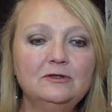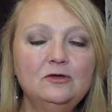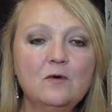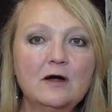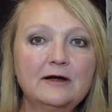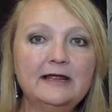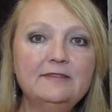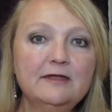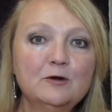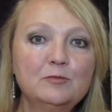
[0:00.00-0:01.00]
you are
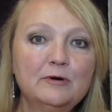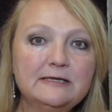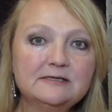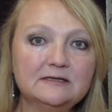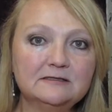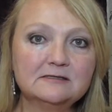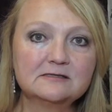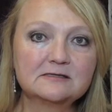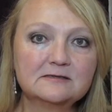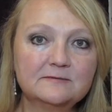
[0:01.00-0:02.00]
in their
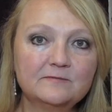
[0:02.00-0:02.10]
presence,